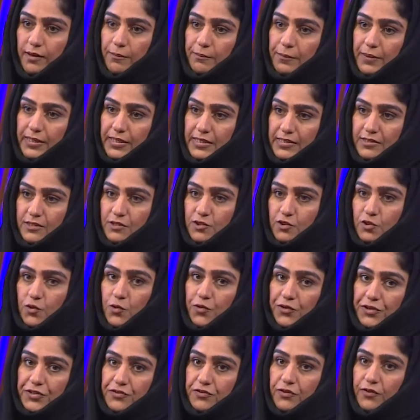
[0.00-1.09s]
company's
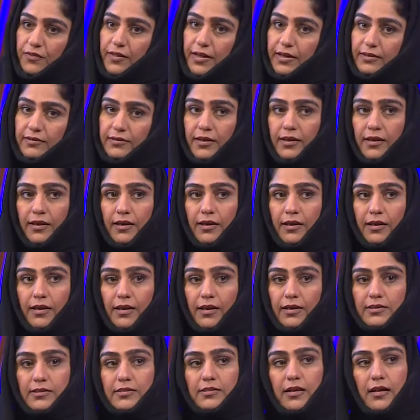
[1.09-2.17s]
story so that
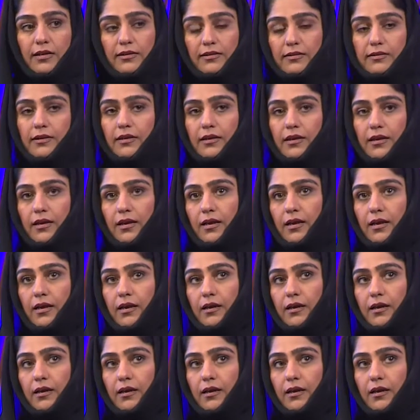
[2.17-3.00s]
it's not